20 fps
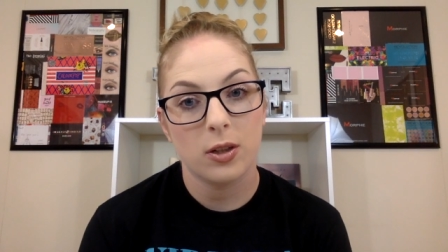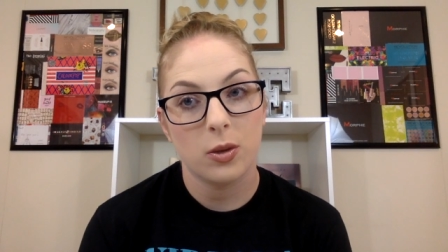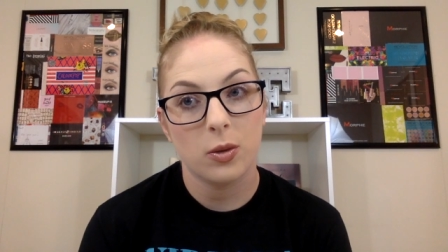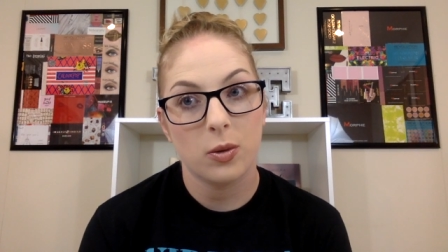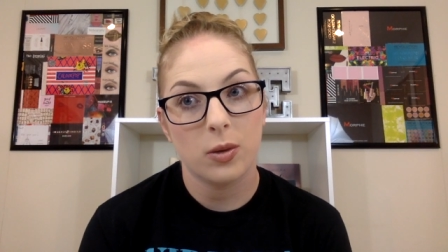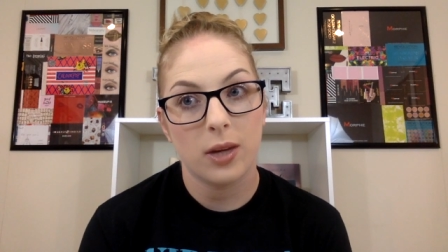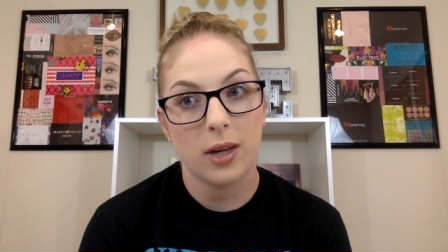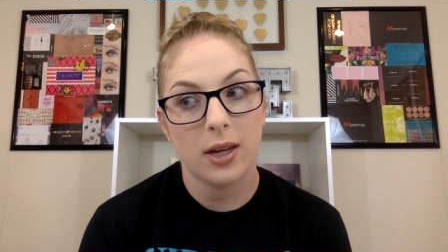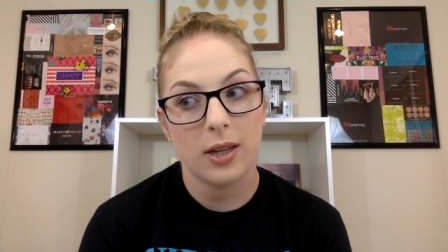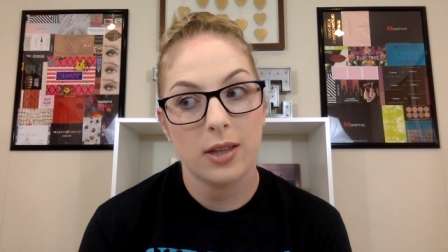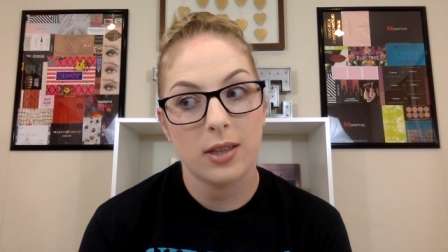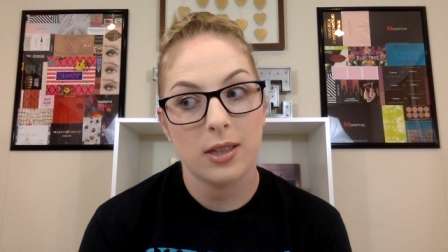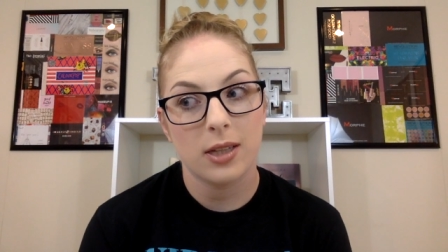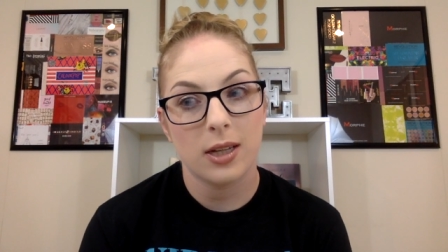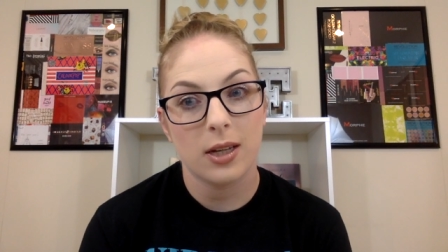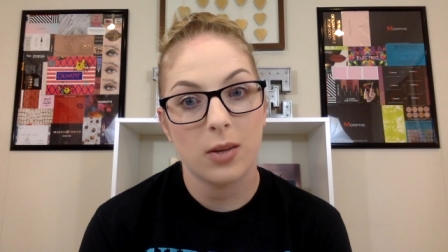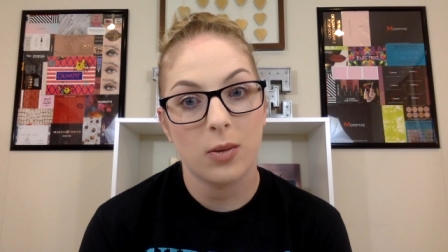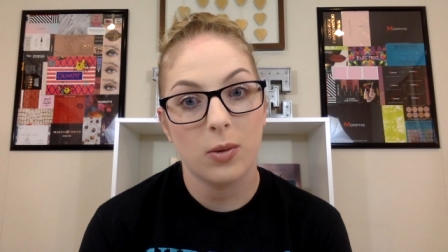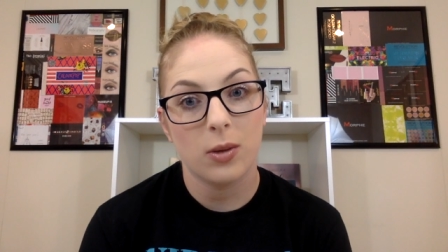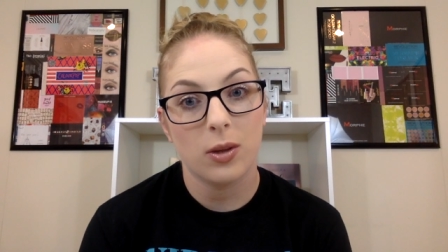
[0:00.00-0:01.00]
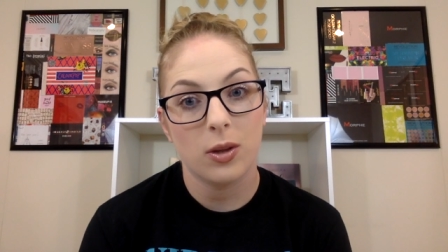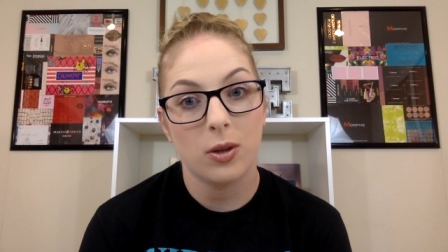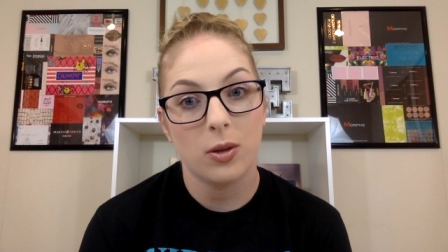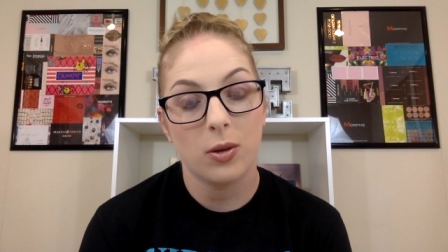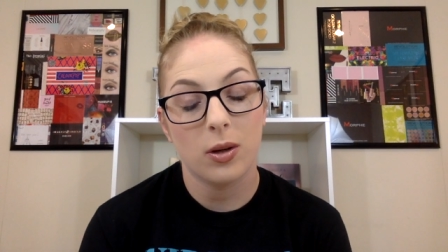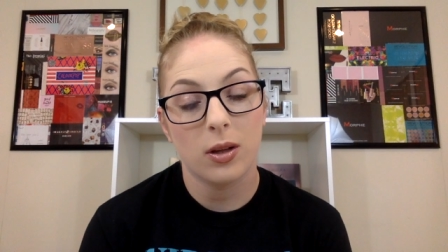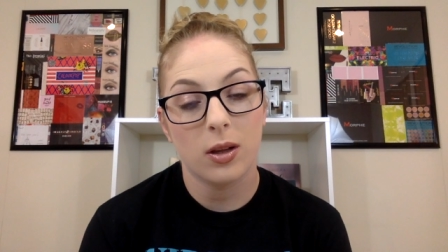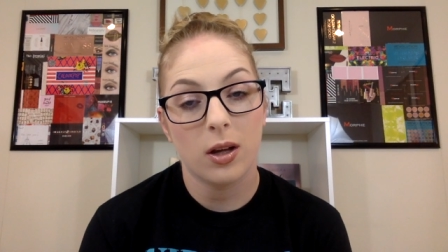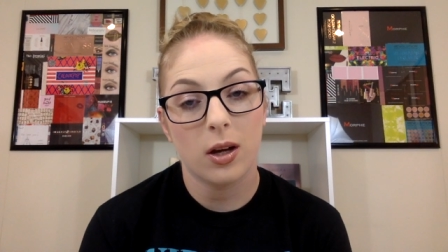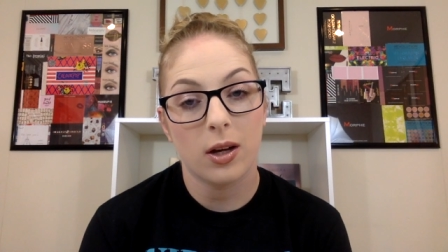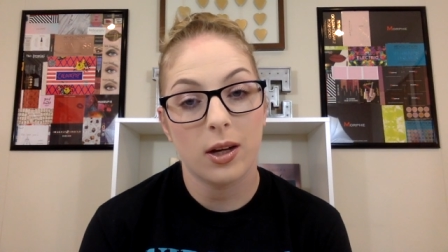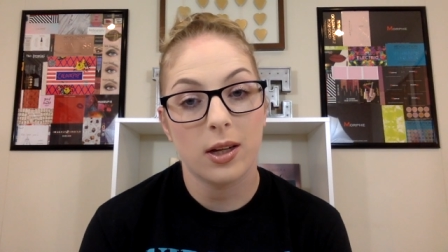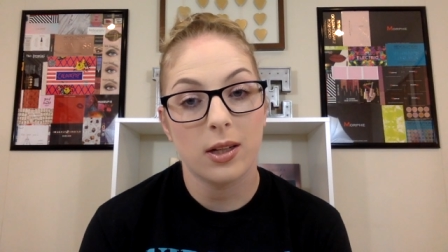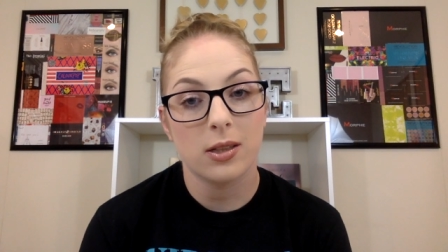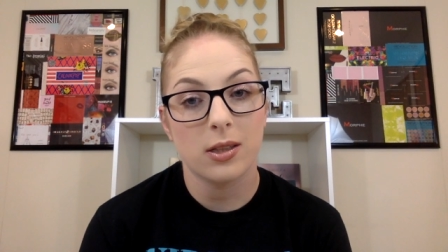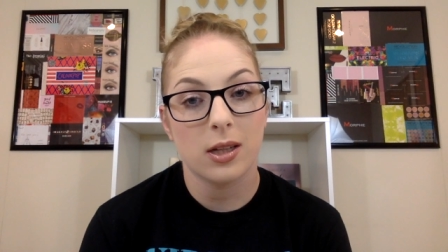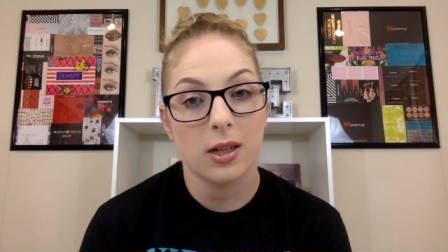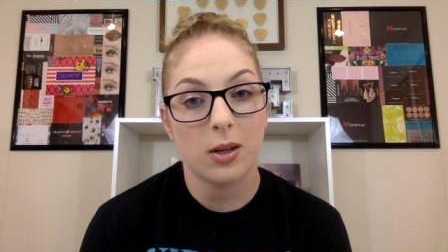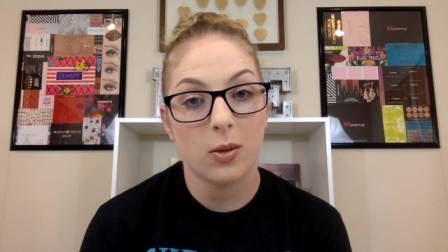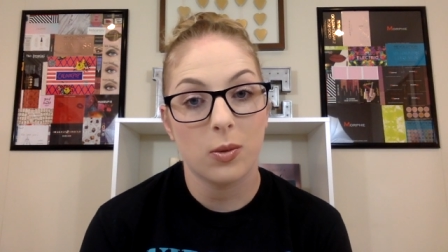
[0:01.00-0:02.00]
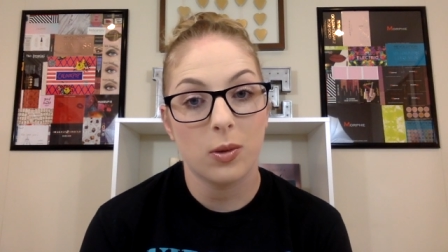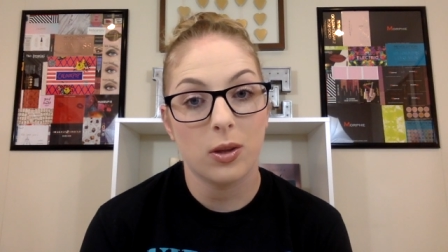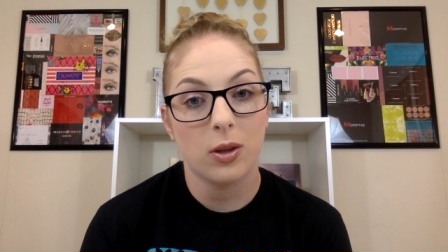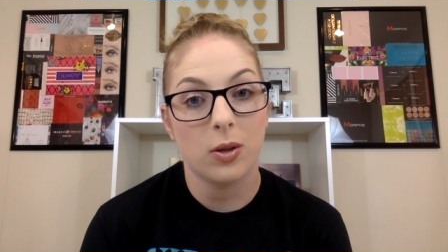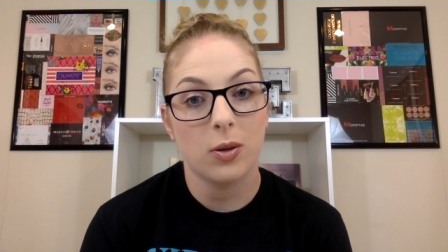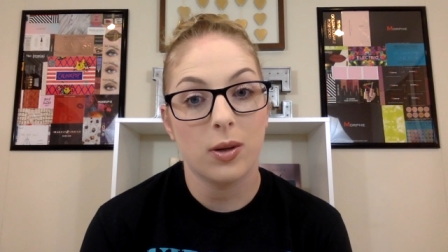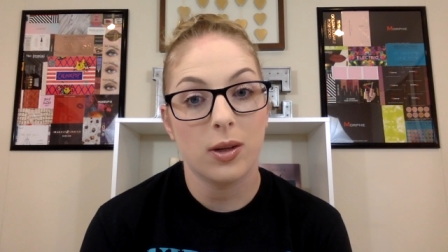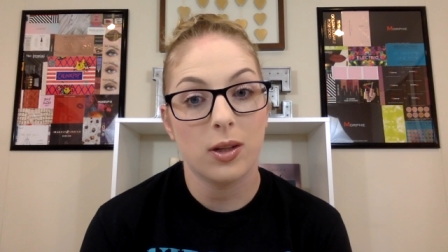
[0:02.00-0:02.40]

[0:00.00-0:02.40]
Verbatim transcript: you can take it with you, unlock it, and take it with you,